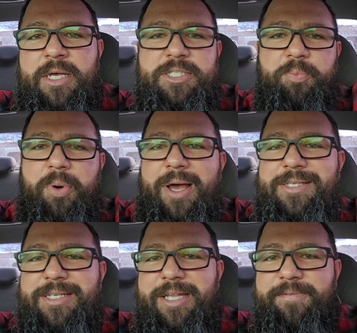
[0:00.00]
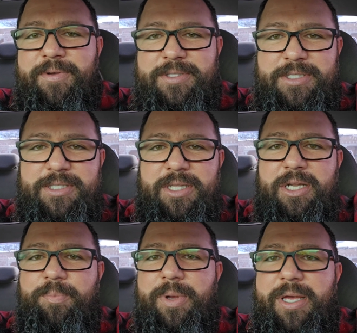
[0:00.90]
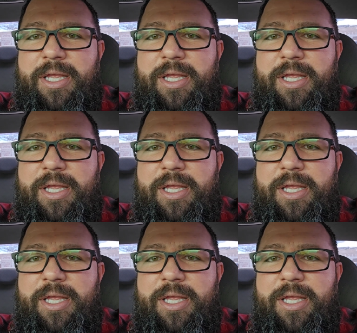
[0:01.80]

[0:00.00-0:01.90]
surprise the defenses a little bit.